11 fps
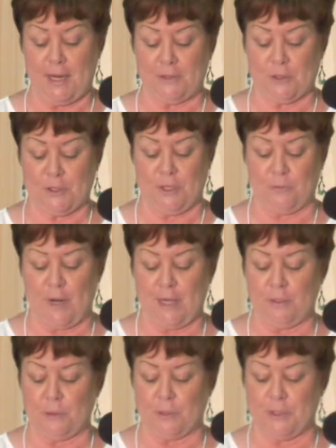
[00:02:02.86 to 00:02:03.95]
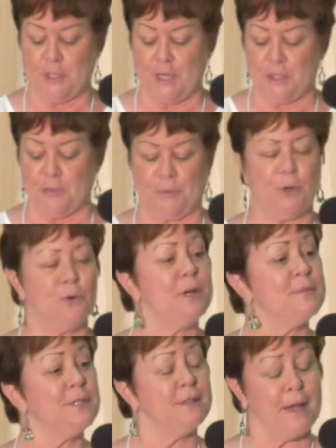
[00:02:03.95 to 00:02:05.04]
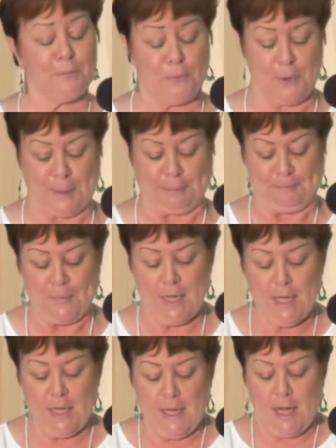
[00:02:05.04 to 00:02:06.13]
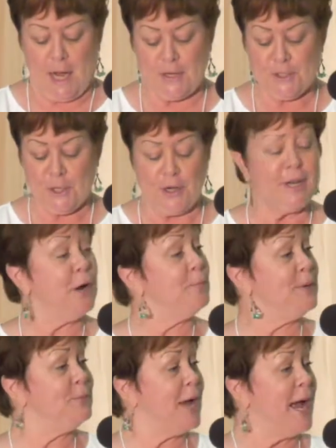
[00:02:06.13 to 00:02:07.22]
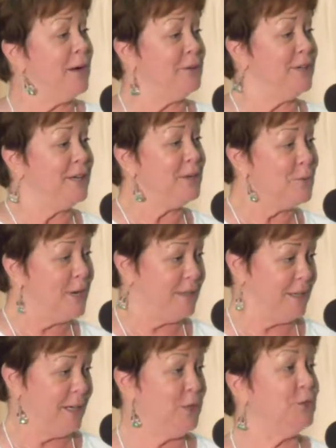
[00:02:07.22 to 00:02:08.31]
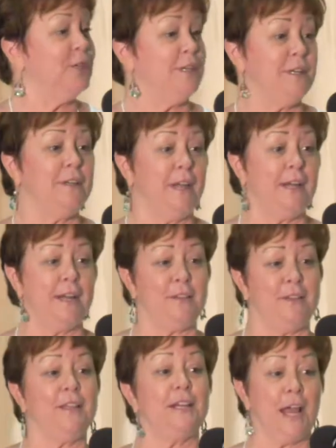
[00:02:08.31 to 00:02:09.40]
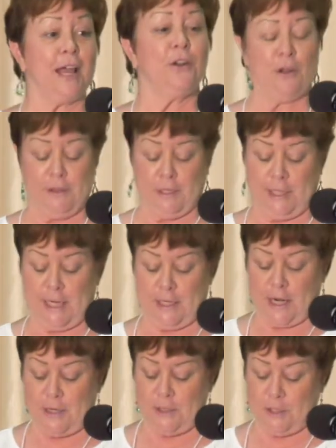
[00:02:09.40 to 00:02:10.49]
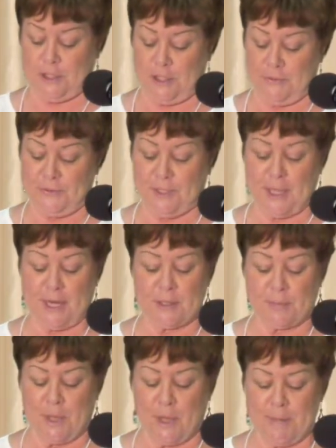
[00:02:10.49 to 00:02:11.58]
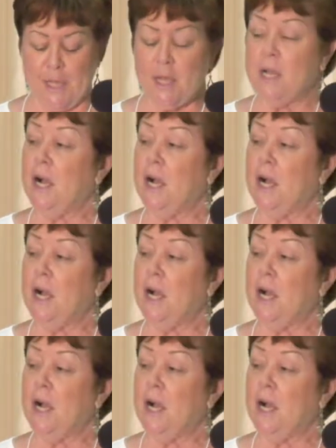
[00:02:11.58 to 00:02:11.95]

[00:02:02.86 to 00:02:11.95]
Henderson ran the orientation programs at that point. I started helping out in any way that I could, and I think that I got all the late night shifts, thanks Bob,